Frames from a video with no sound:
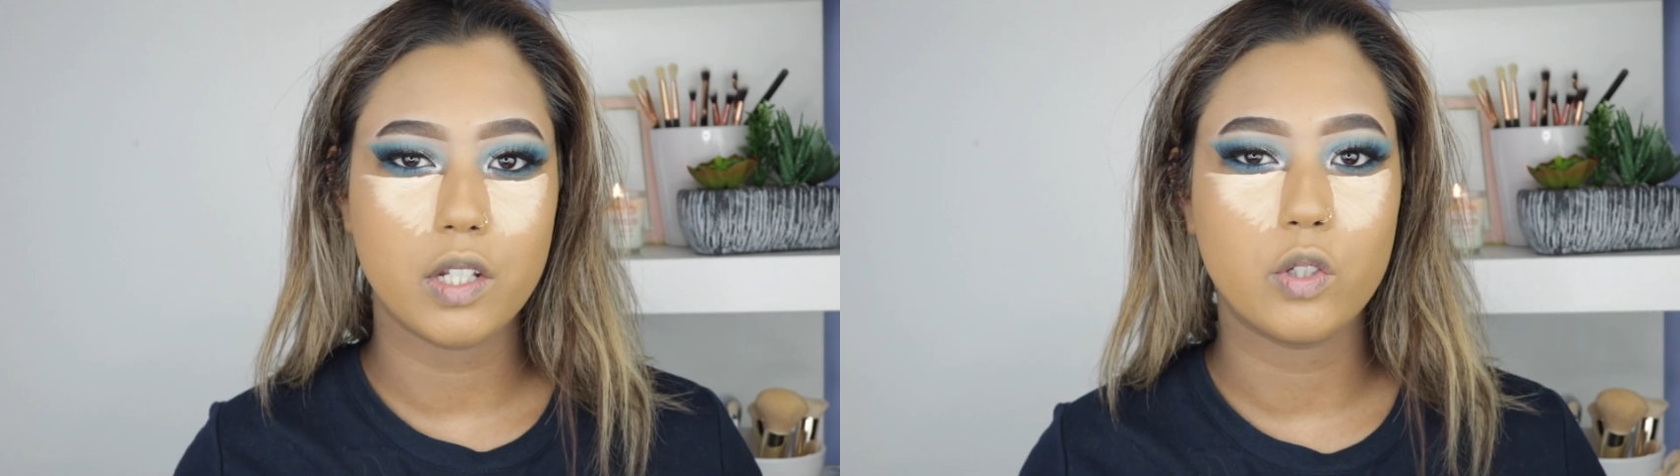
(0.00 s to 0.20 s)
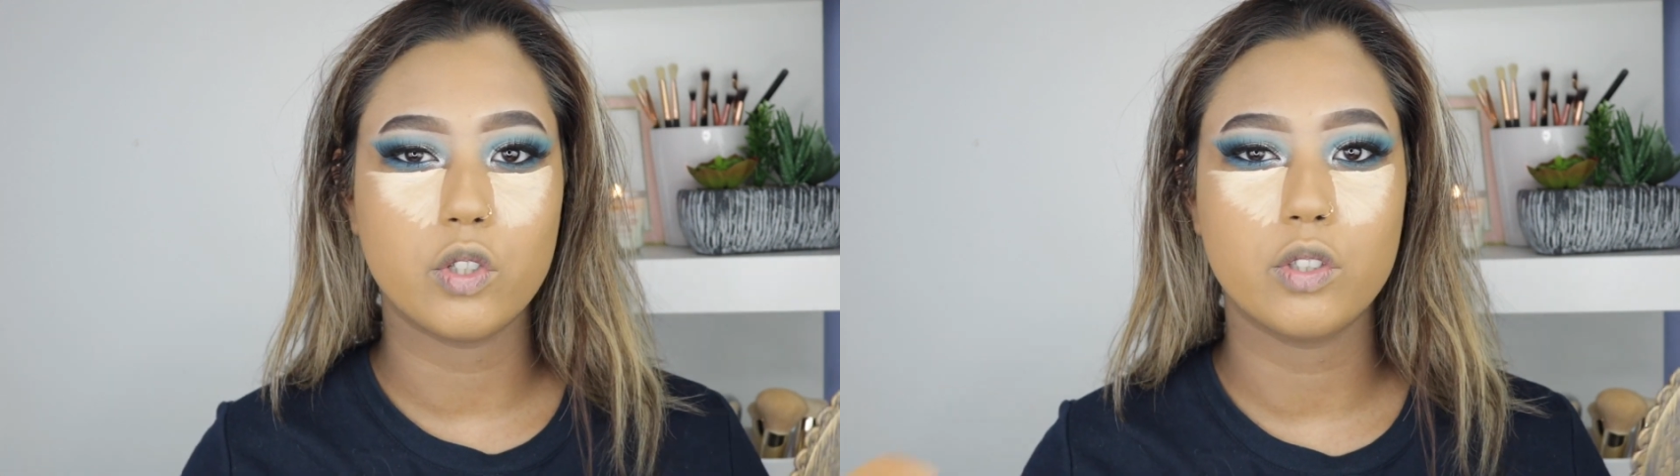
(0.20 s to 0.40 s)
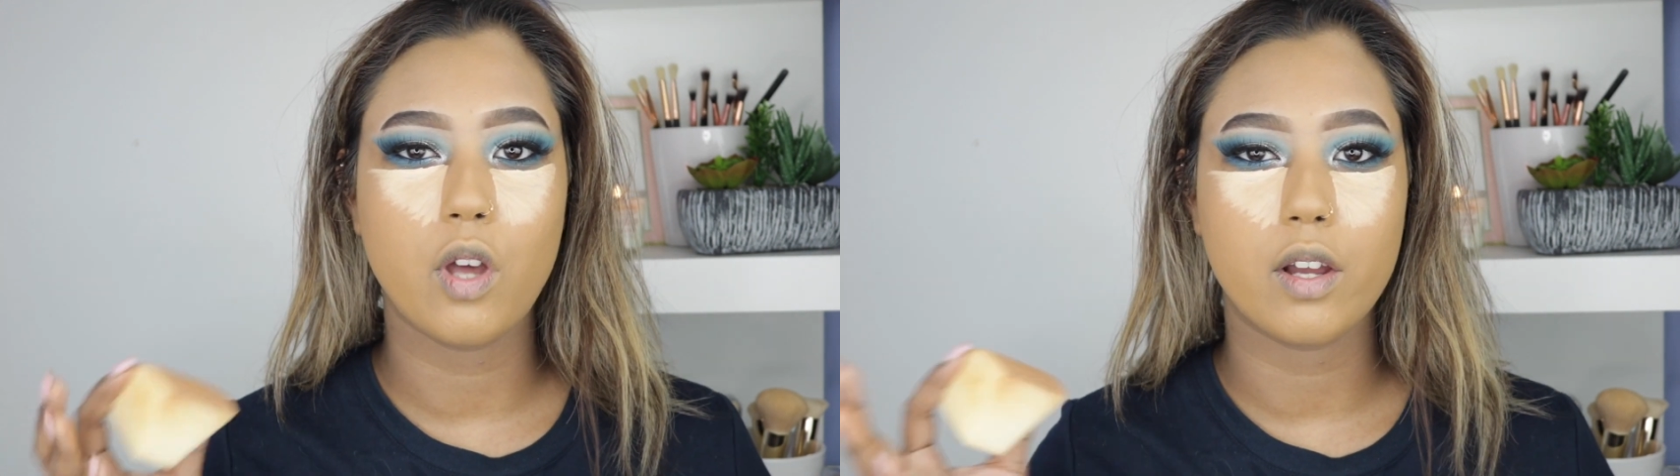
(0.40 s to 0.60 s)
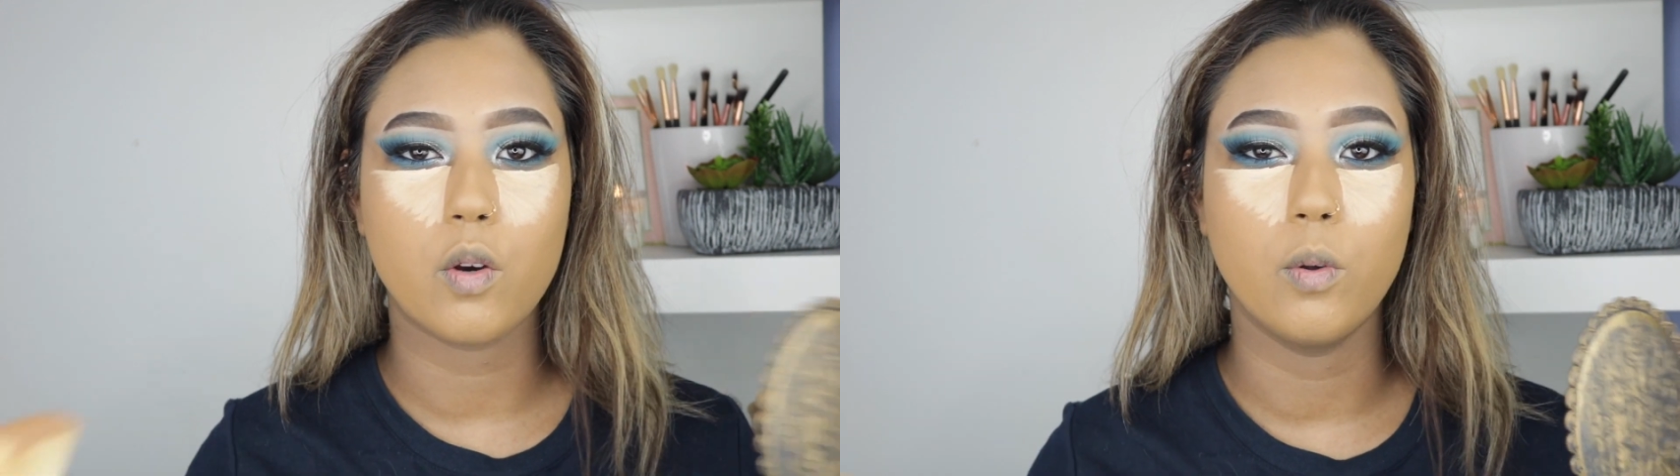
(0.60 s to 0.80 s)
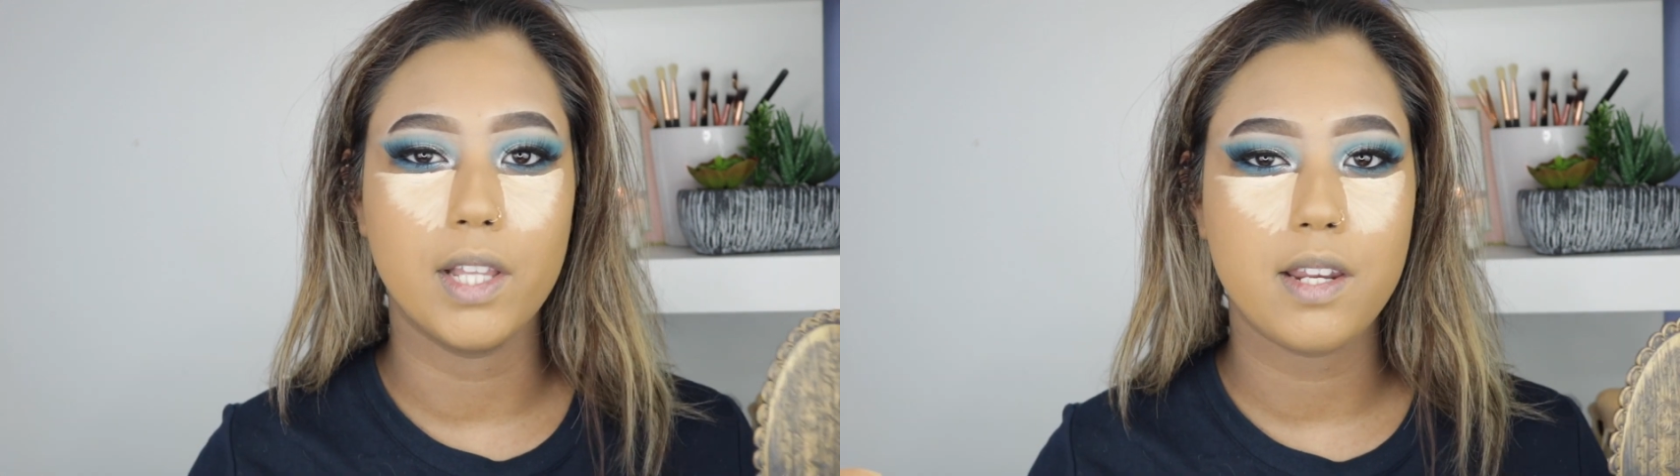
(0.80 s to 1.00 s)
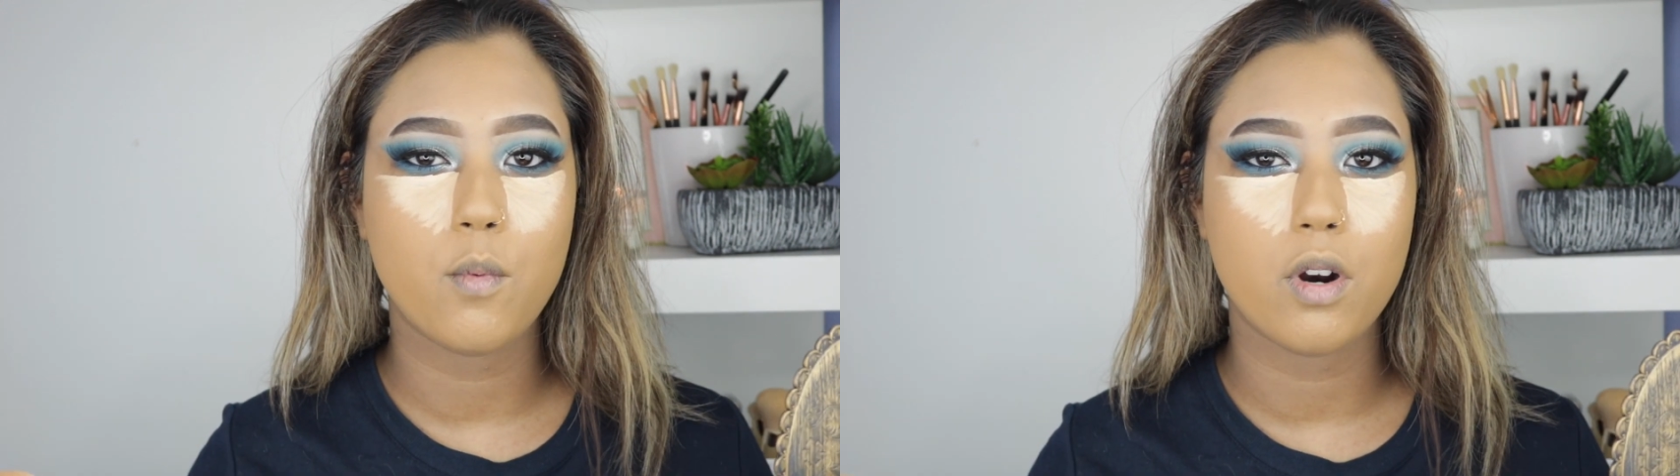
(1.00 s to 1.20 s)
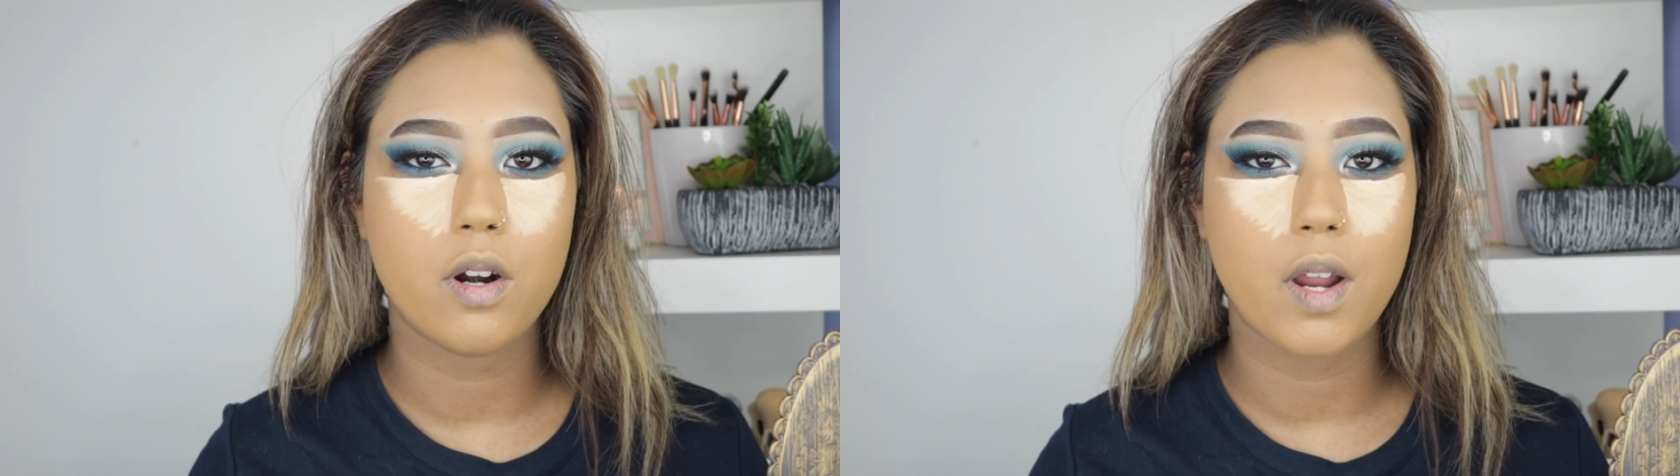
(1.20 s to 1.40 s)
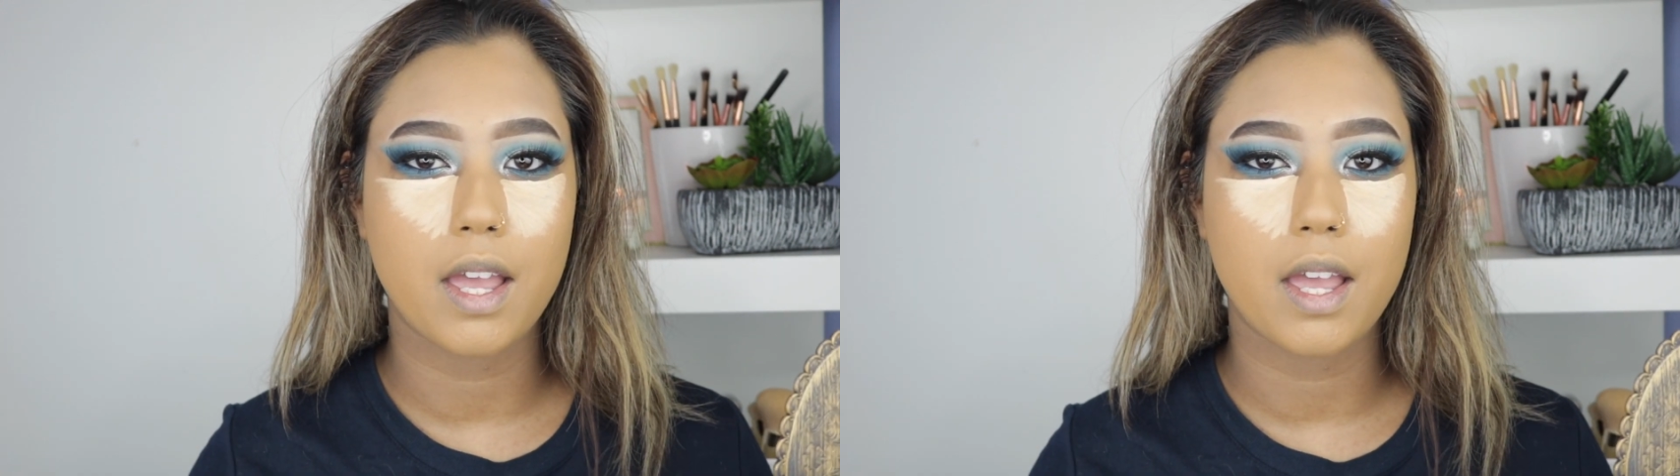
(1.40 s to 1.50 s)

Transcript: you're just not cool anymore,